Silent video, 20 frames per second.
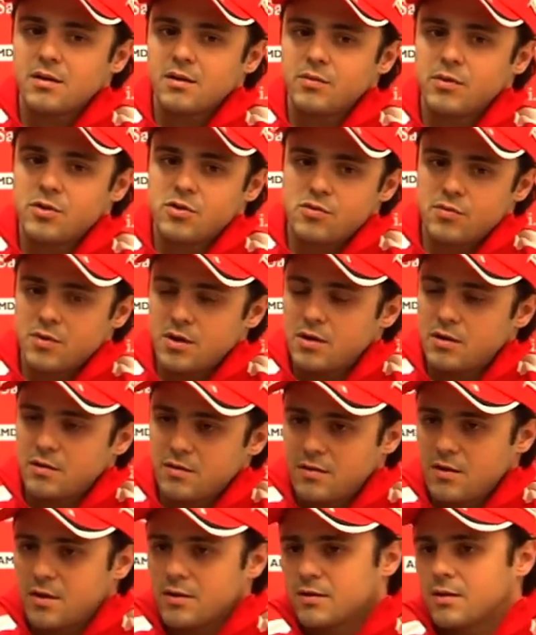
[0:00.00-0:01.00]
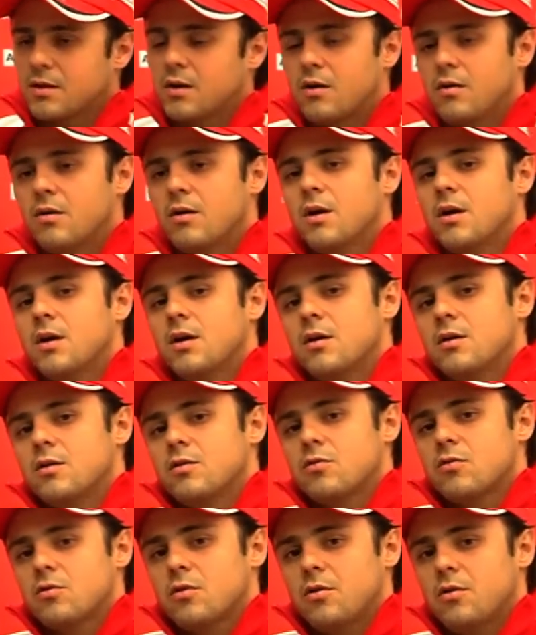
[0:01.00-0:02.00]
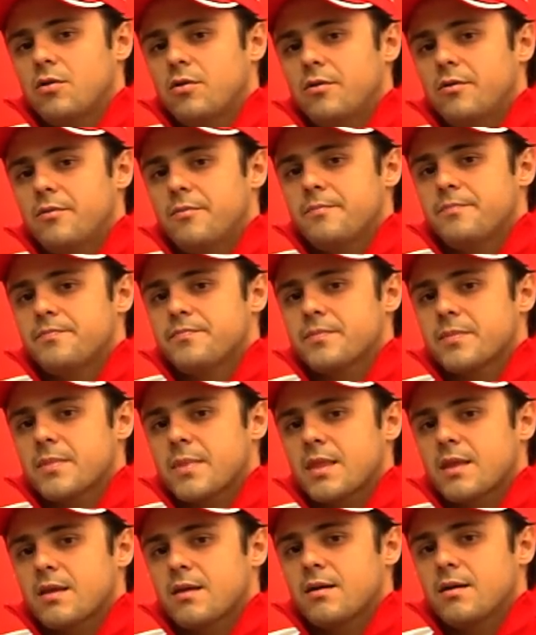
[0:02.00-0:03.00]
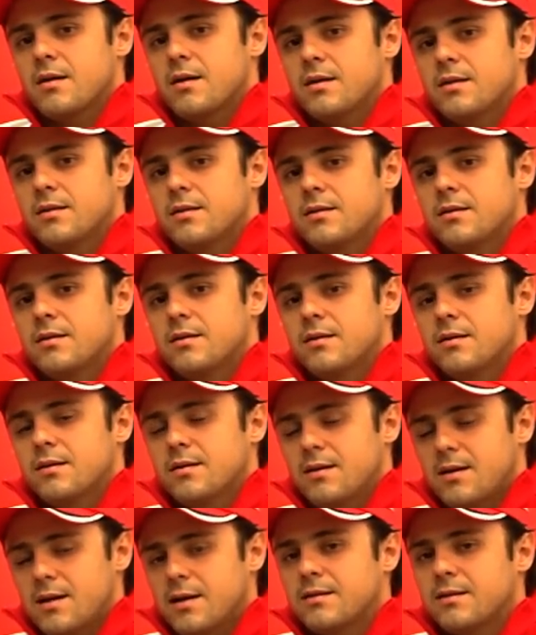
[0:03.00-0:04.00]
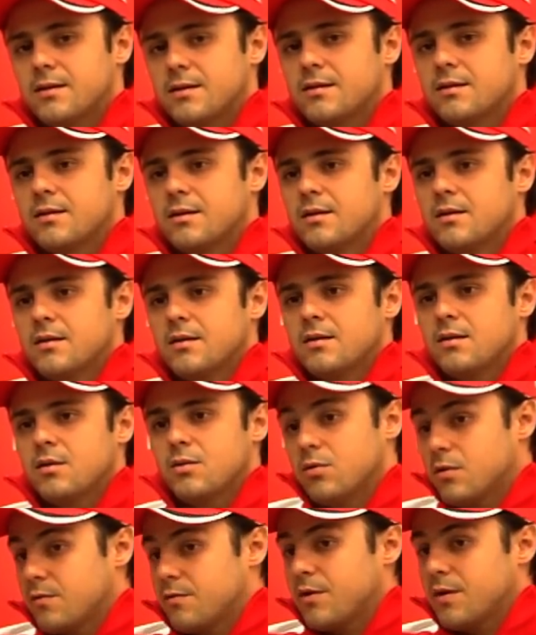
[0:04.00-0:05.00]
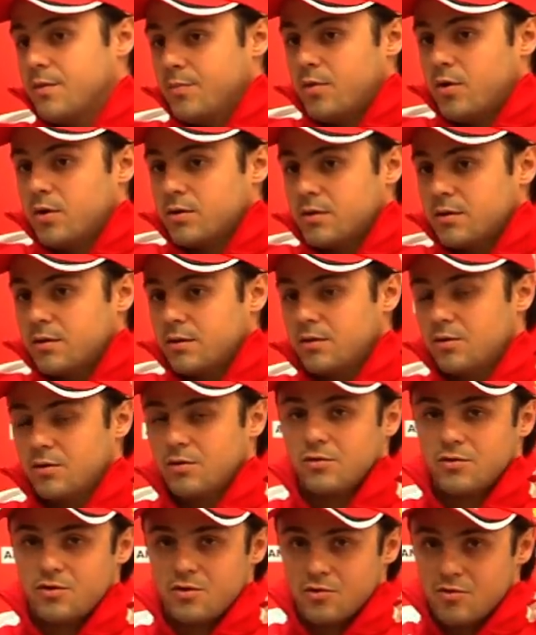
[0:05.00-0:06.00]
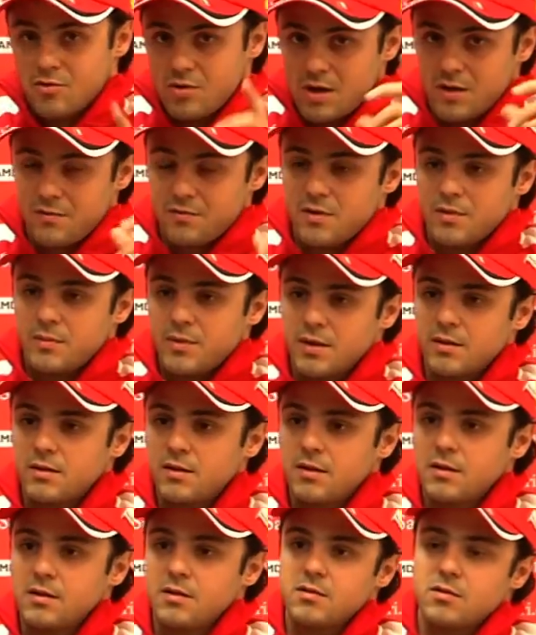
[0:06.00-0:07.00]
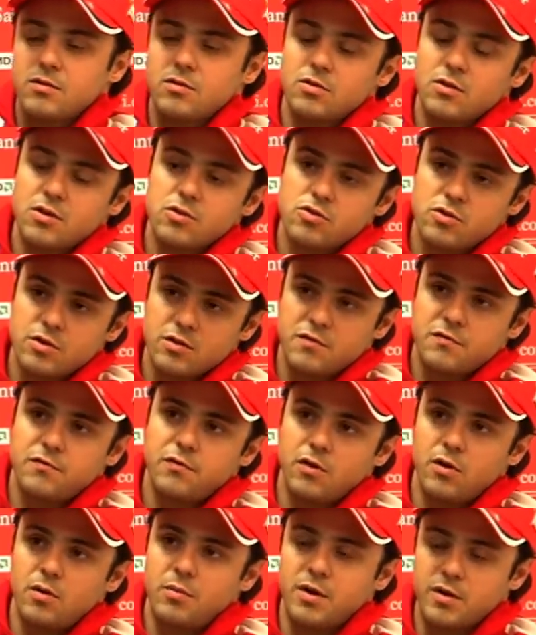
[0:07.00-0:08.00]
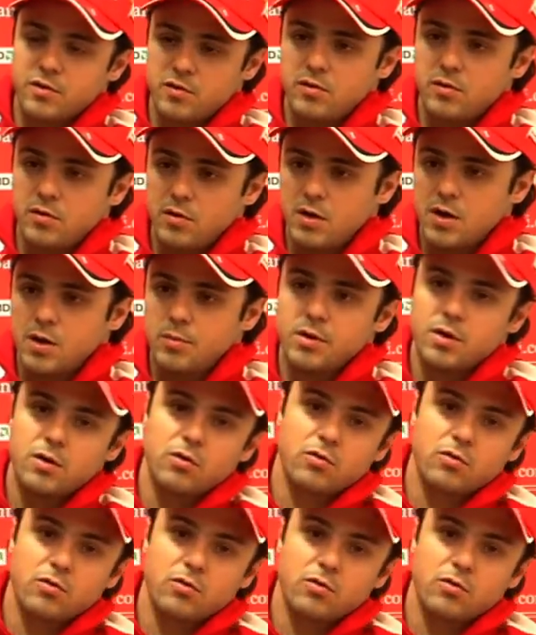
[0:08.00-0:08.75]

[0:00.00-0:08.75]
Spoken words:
which we're gonna start now. So, and I think it was very important, you know, just to have some ideas, not just for Barcelona, but